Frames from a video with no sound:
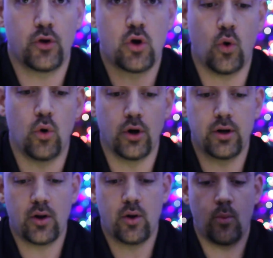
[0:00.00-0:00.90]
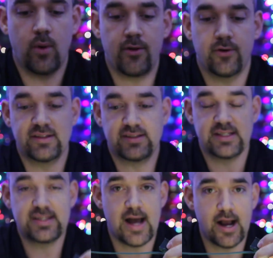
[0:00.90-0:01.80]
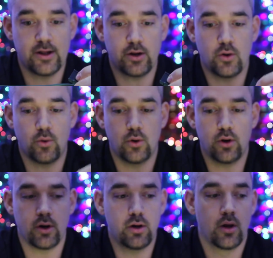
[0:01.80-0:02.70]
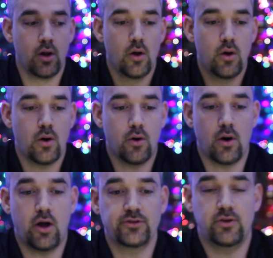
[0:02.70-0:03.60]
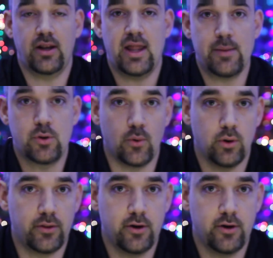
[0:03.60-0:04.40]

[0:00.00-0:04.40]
the cord, whether it's the socket cord or also the lamp cord.